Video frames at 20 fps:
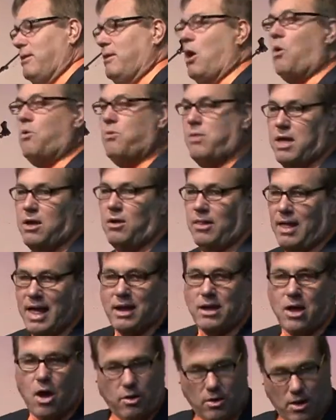go kneel
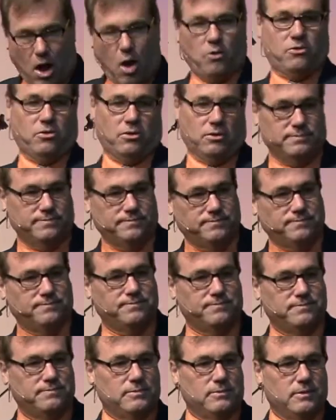at called an altar.
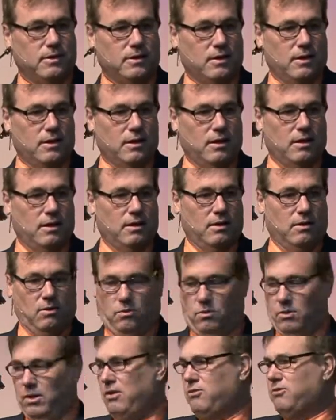Amen.
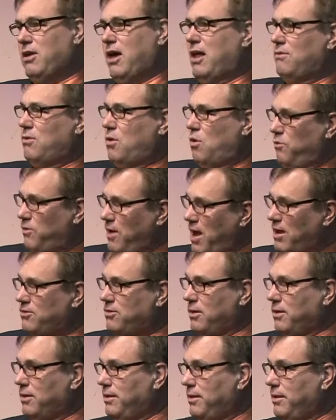Well, that's kind of
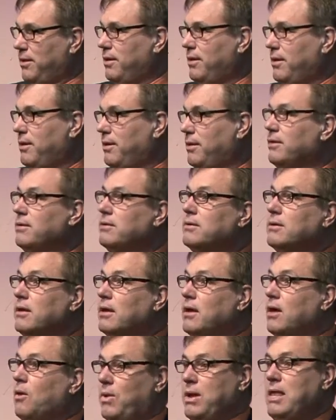old-fashioned.
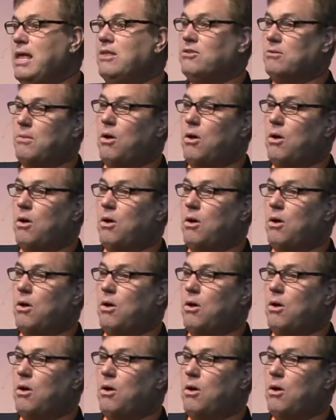We need some